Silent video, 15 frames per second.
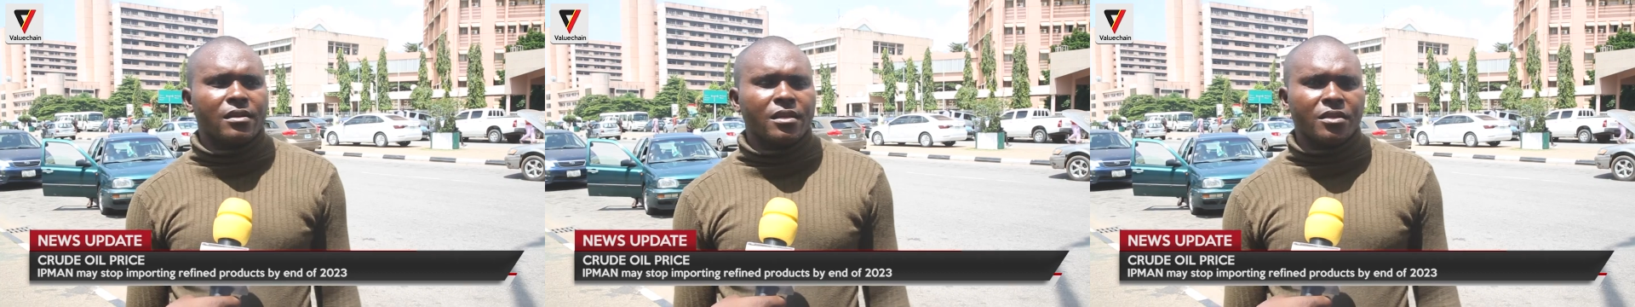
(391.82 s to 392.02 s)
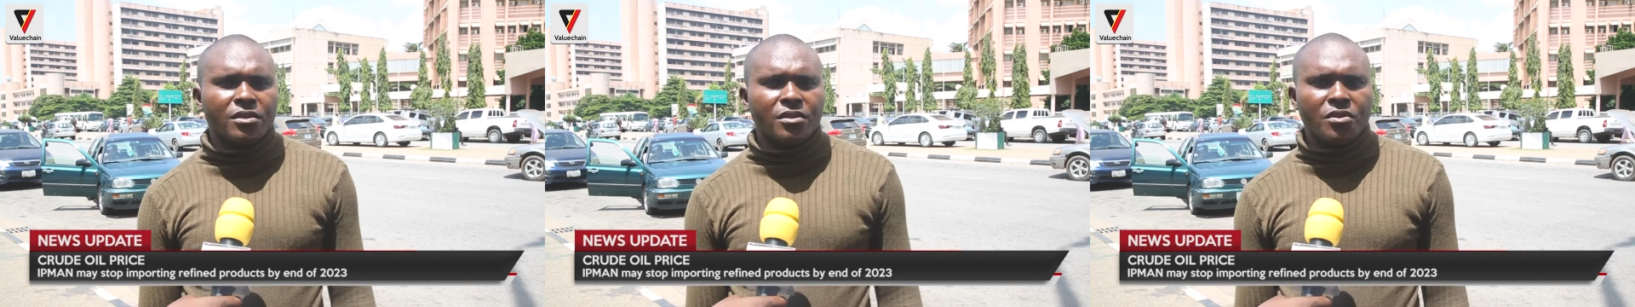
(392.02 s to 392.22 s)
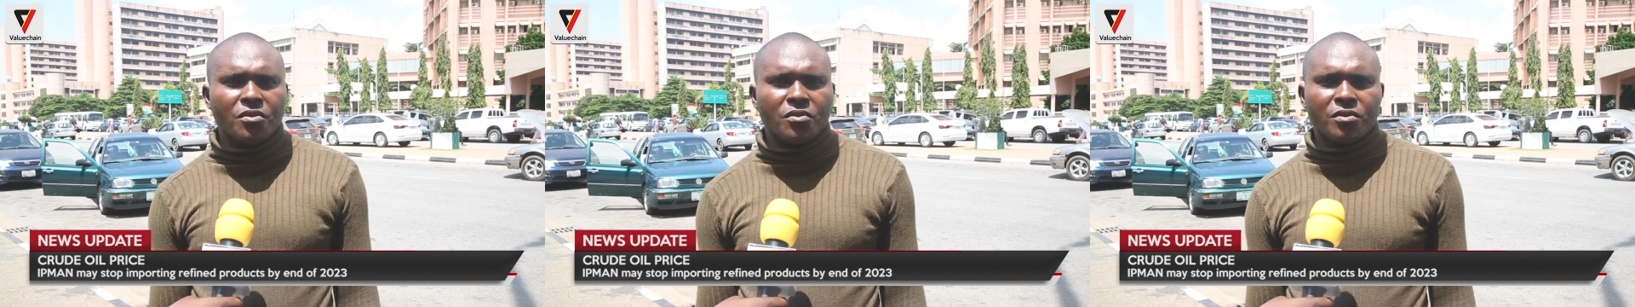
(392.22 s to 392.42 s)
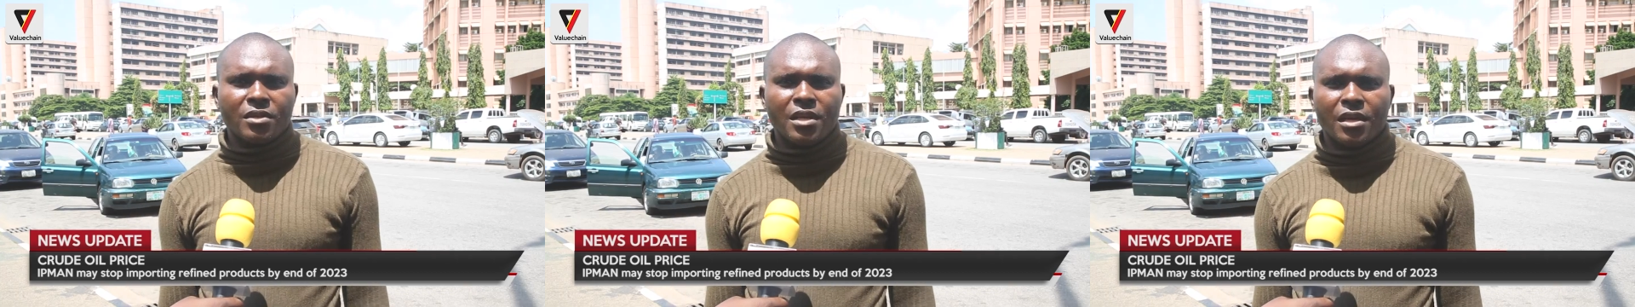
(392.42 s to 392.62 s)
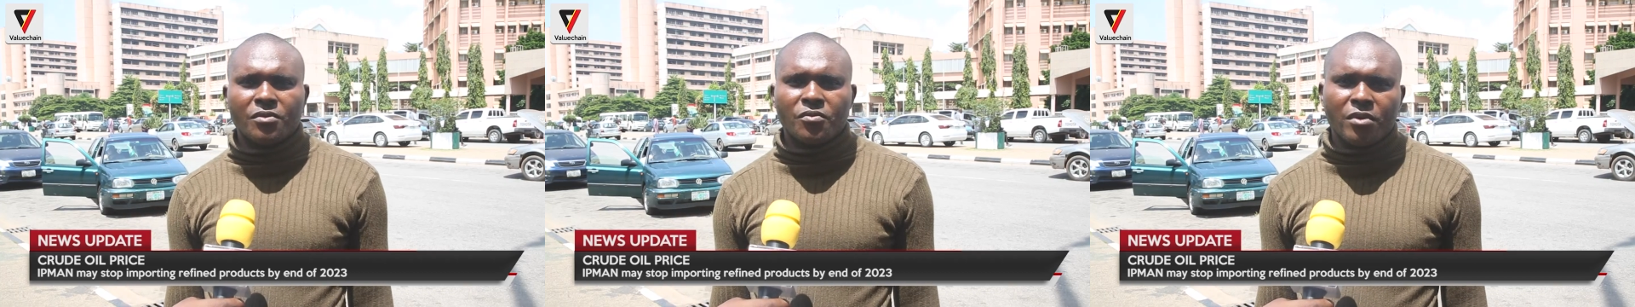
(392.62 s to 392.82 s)
This news
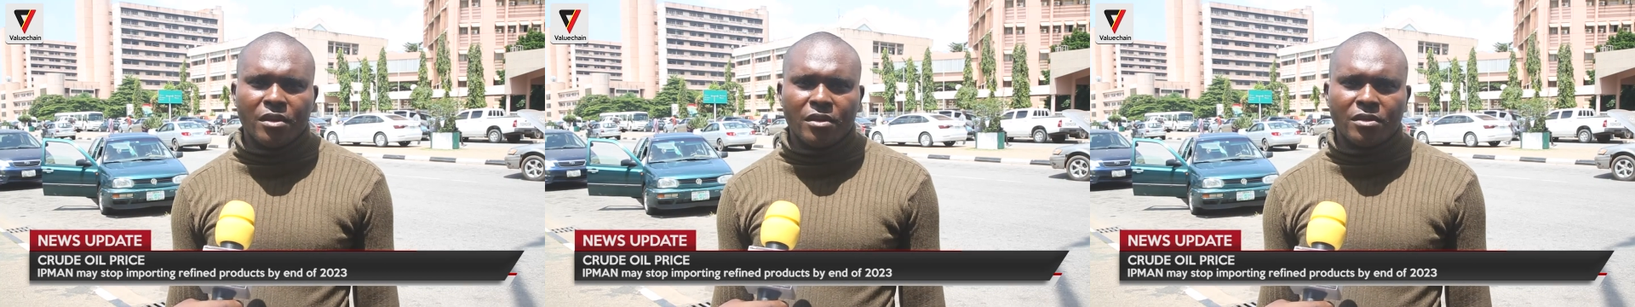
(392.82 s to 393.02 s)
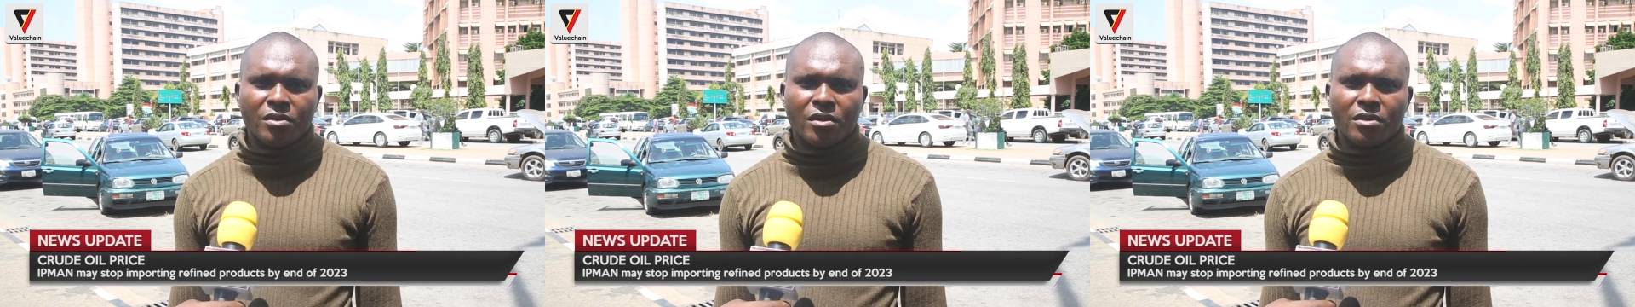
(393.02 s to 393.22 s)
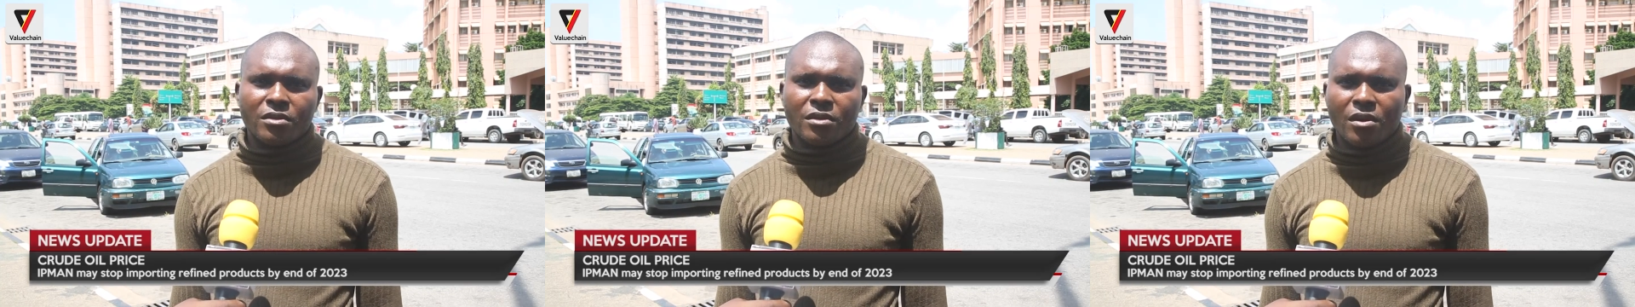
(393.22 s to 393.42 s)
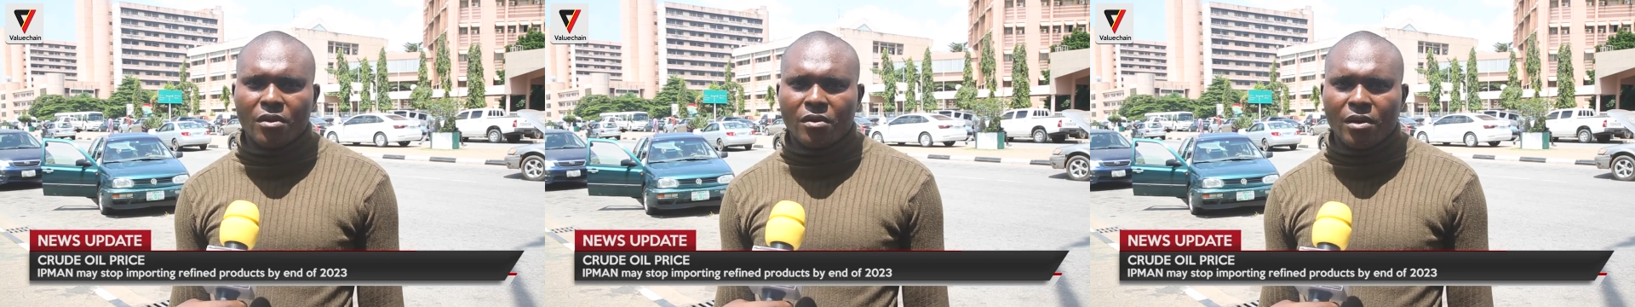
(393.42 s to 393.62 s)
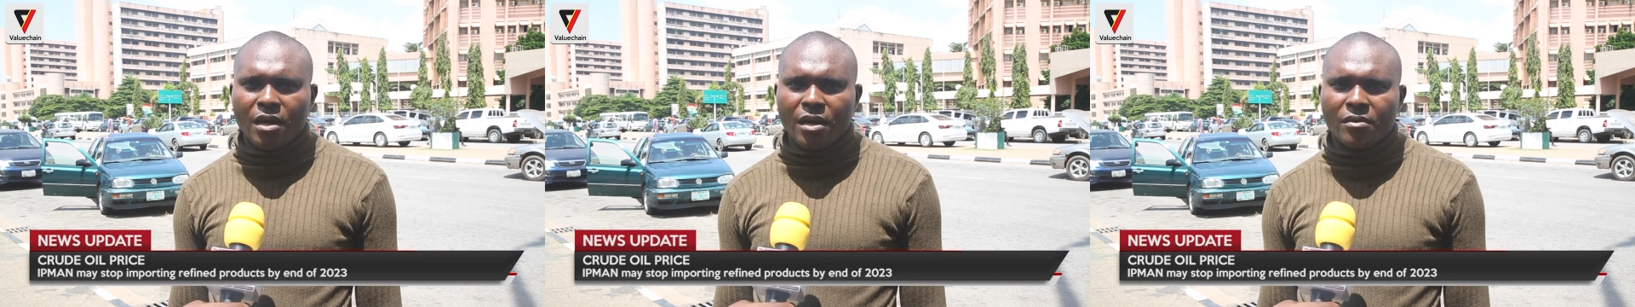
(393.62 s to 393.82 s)
that we just
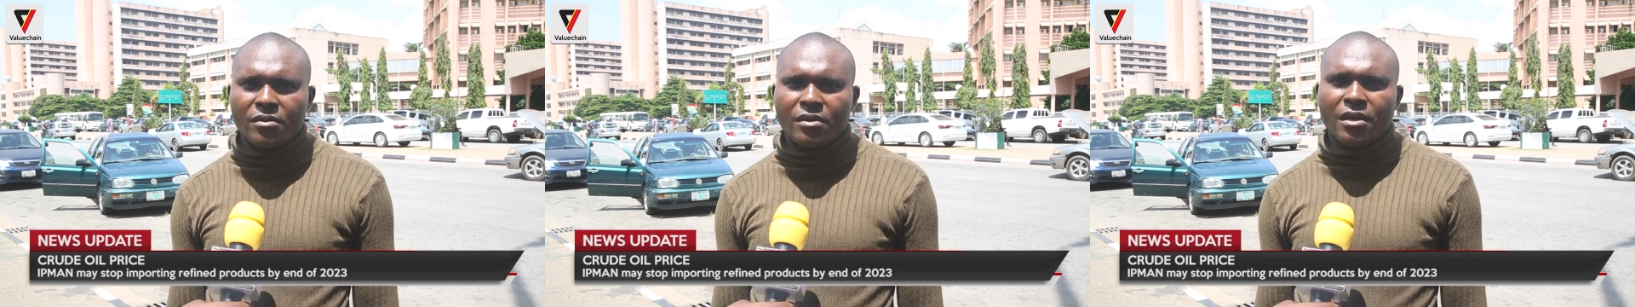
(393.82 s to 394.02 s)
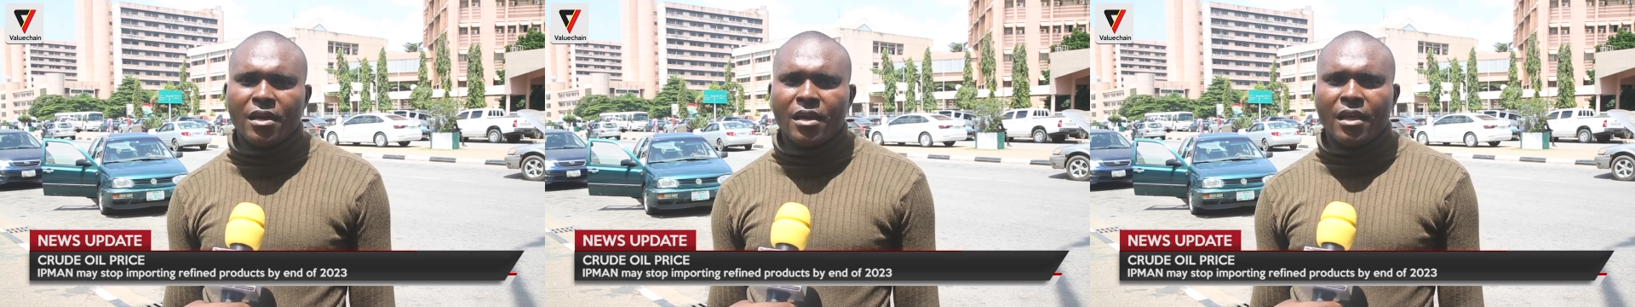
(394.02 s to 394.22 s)
got now,